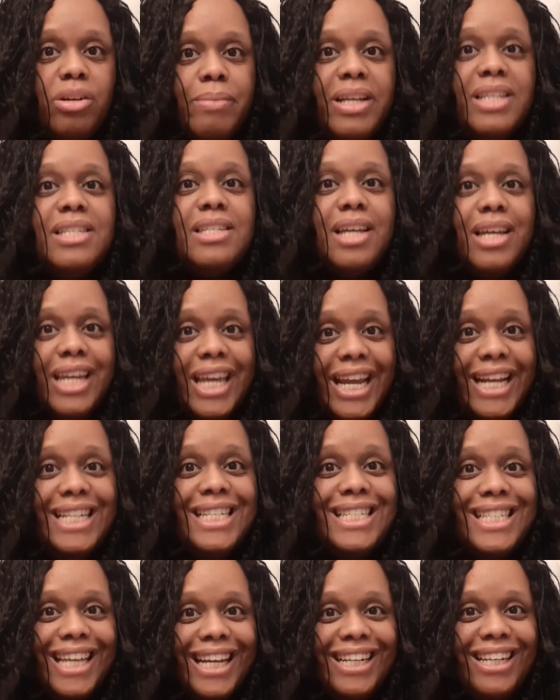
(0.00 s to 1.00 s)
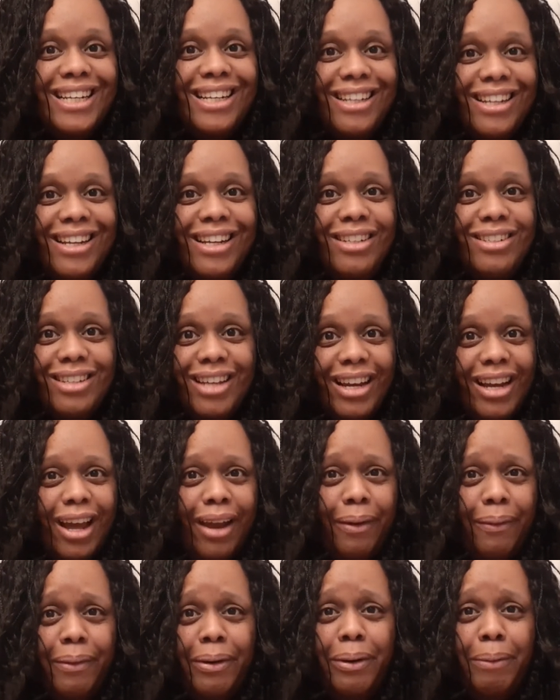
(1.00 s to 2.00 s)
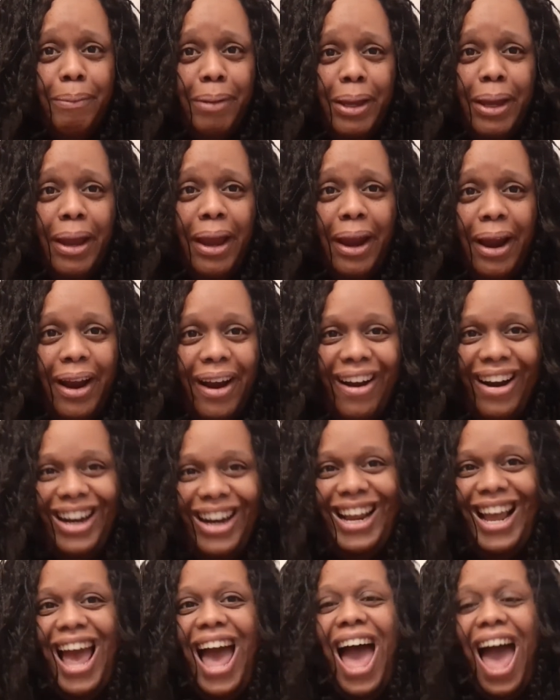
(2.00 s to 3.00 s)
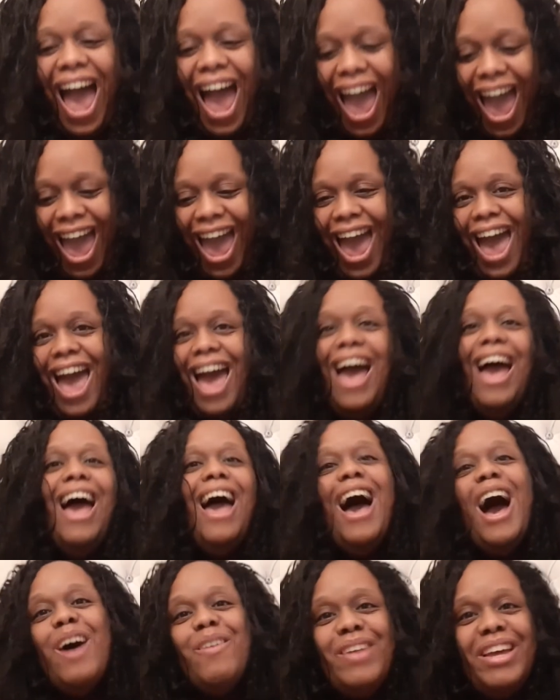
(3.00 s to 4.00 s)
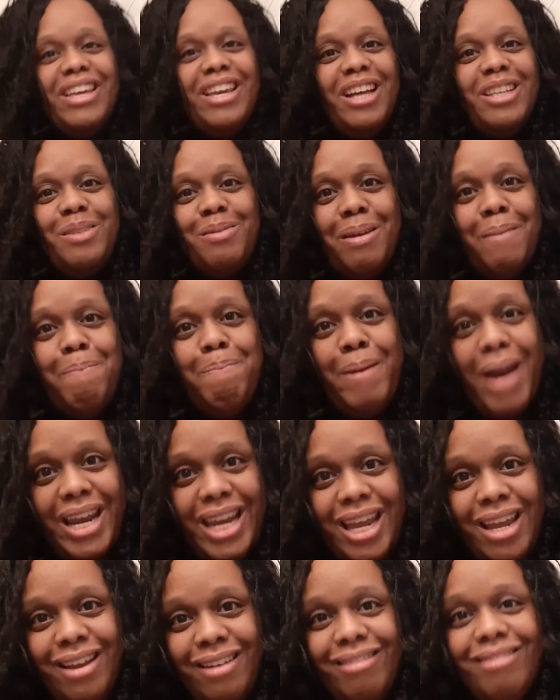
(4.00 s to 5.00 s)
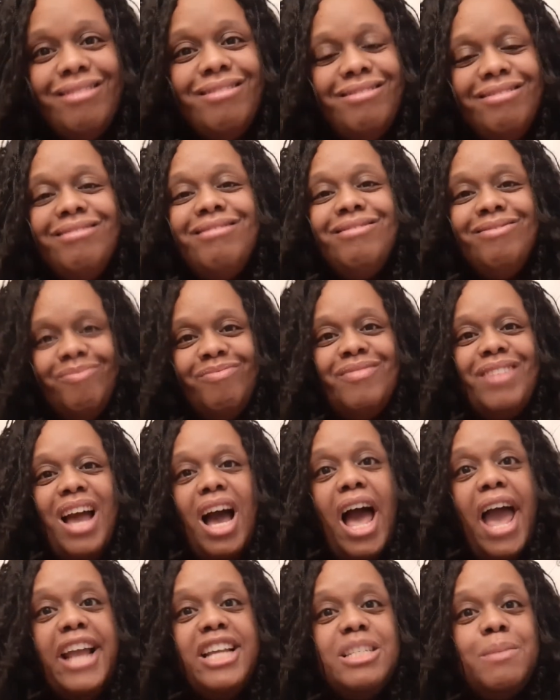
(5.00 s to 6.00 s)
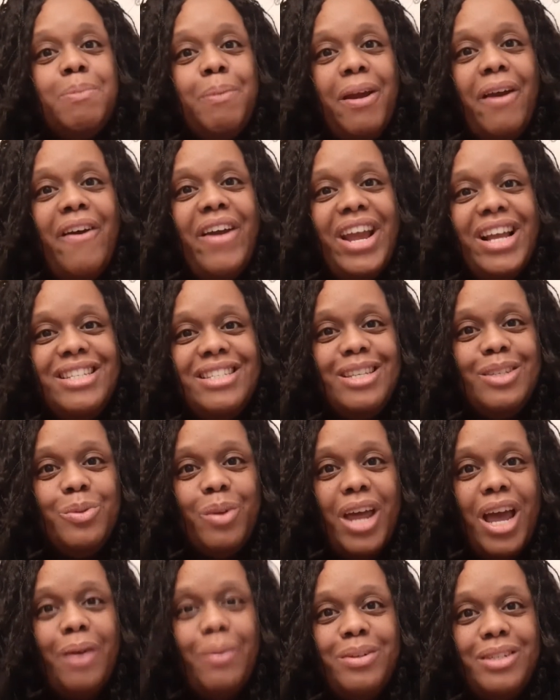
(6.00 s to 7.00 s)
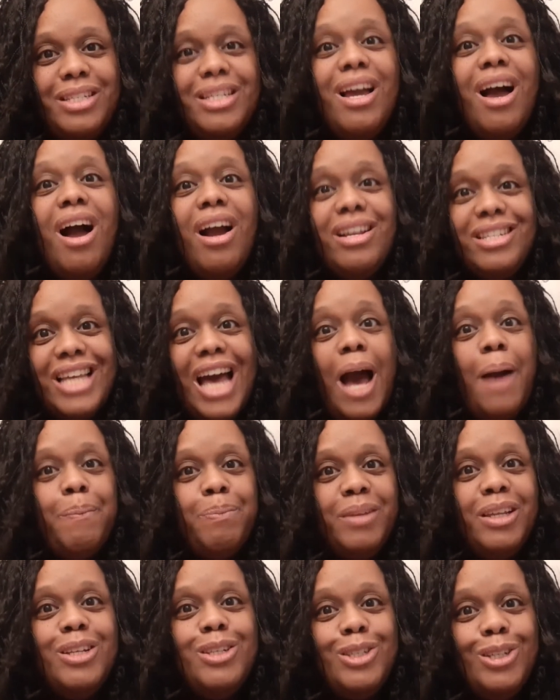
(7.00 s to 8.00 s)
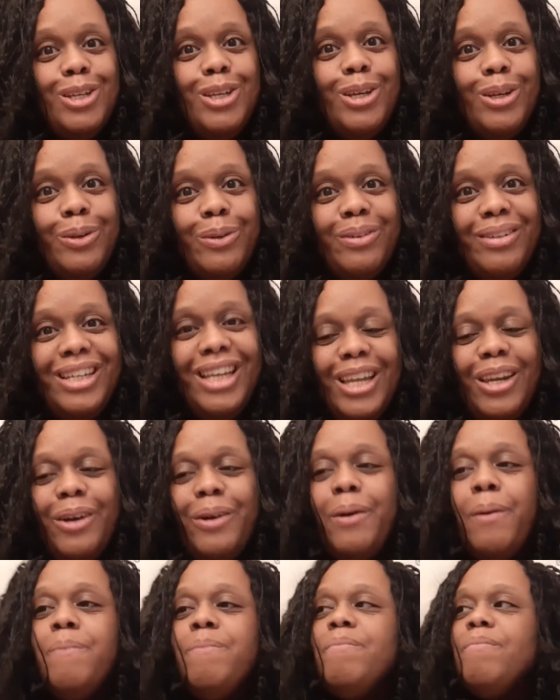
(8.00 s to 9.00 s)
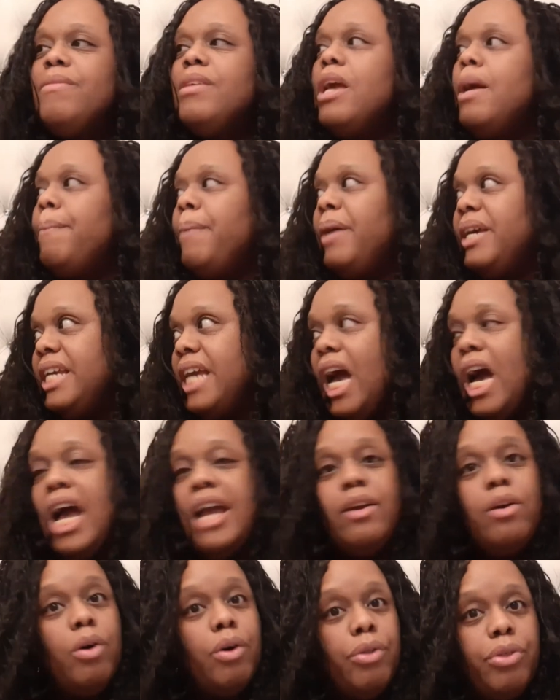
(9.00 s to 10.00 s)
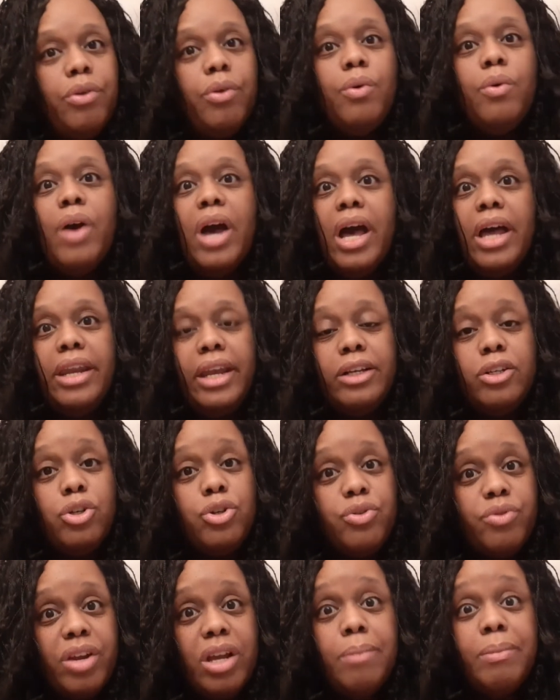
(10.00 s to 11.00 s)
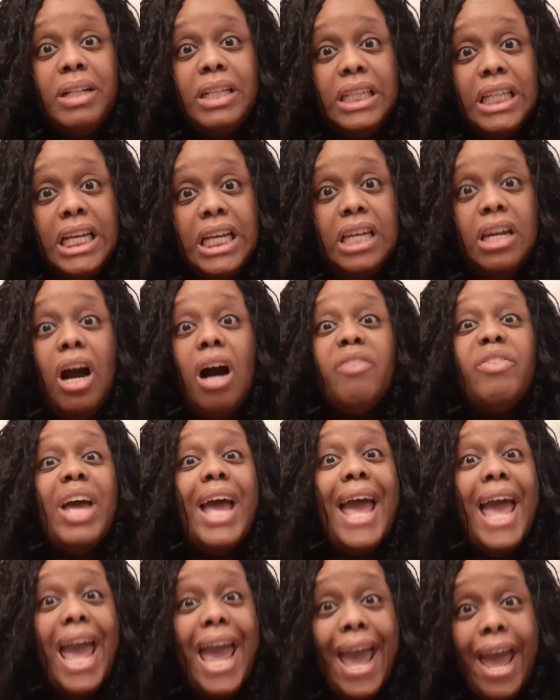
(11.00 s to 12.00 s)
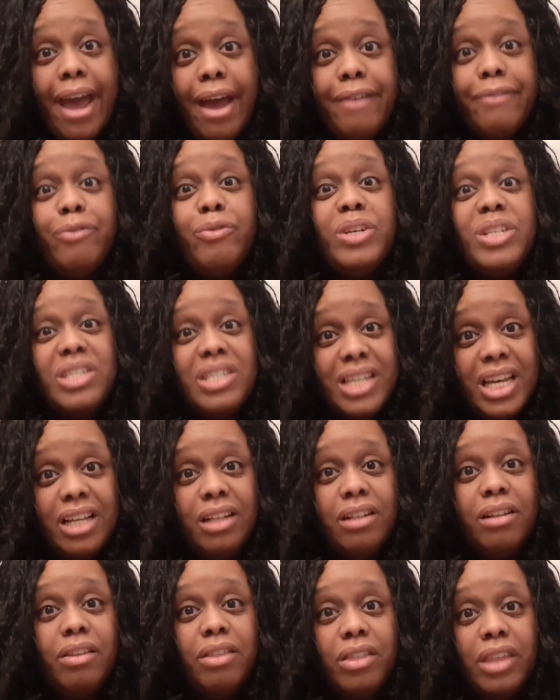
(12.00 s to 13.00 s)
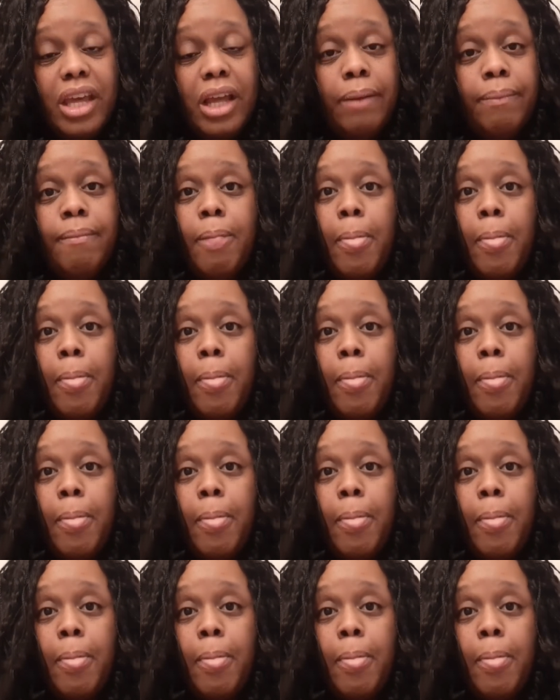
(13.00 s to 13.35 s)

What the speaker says: My son hates it. He's like, I don't want to be here. I'm like, guess what, buddy? I experienced this when I was young. It's happening to you, you know? But yeah, I go through an extreme clean of every single thing.